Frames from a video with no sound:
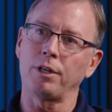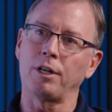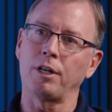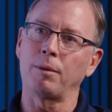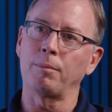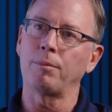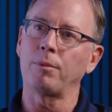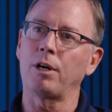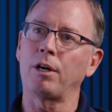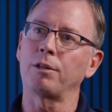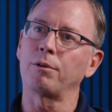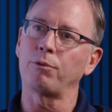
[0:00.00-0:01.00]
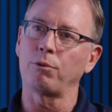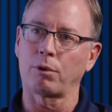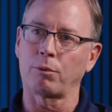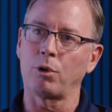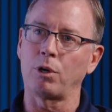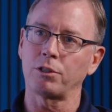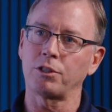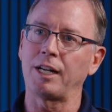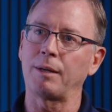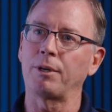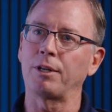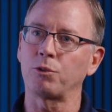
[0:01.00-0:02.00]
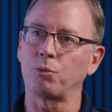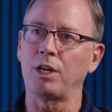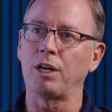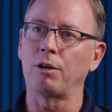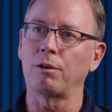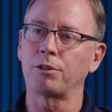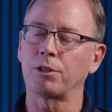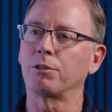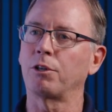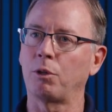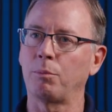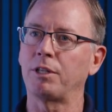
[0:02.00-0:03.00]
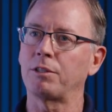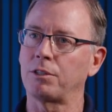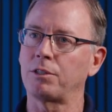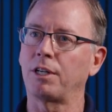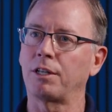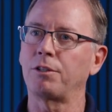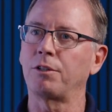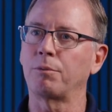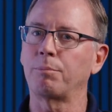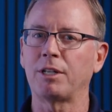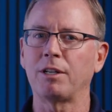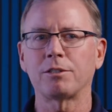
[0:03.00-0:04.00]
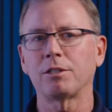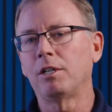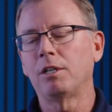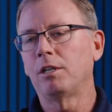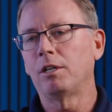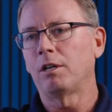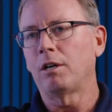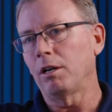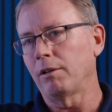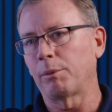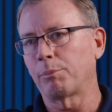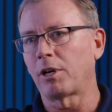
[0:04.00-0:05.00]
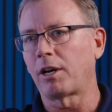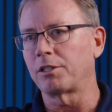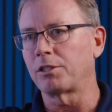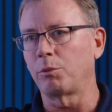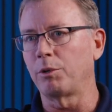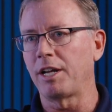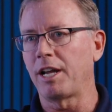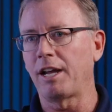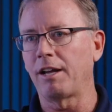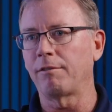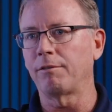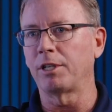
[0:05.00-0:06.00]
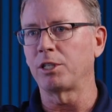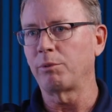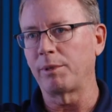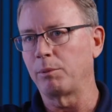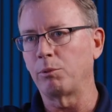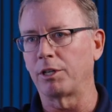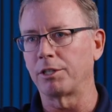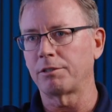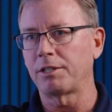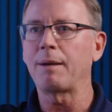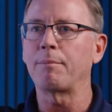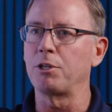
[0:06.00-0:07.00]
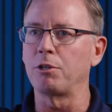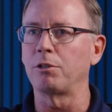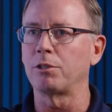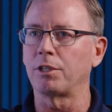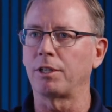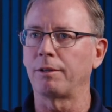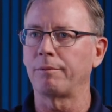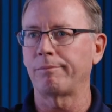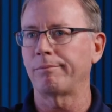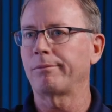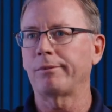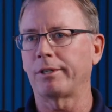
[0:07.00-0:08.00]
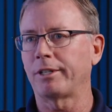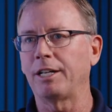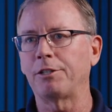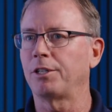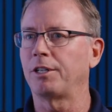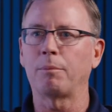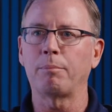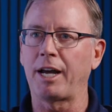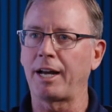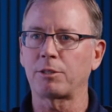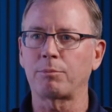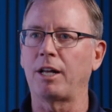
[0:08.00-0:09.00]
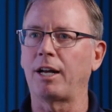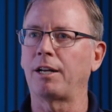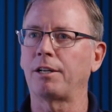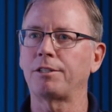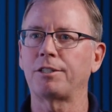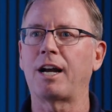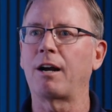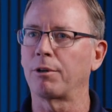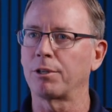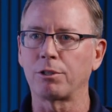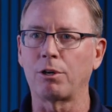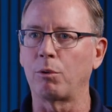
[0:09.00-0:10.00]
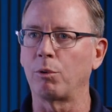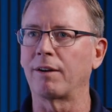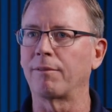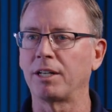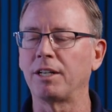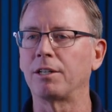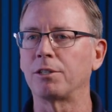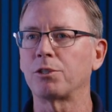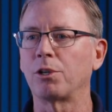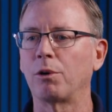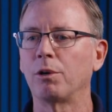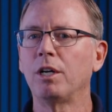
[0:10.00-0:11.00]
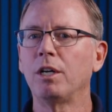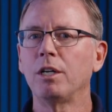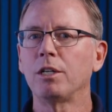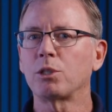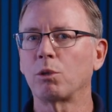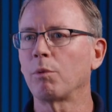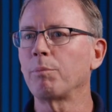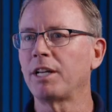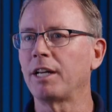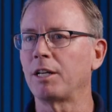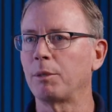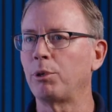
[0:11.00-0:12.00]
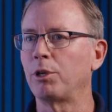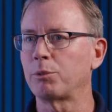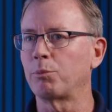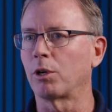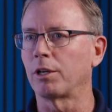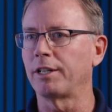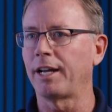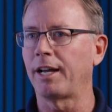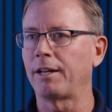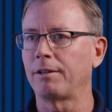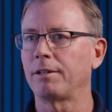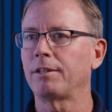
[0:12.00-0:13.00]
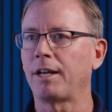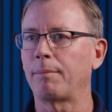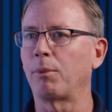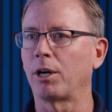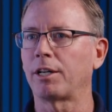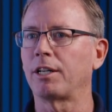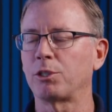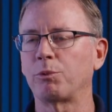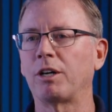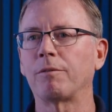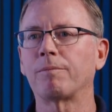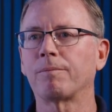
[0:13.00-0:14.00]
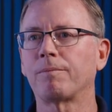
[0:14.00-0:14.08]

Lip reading: on the floor and wall segment as well to grow the business there too. Because all of the products that we have in the swimming pool industry can be used in a kitchen, a backsplash, shower stall, whatever it is. So so we're beginning to push more in that market as well.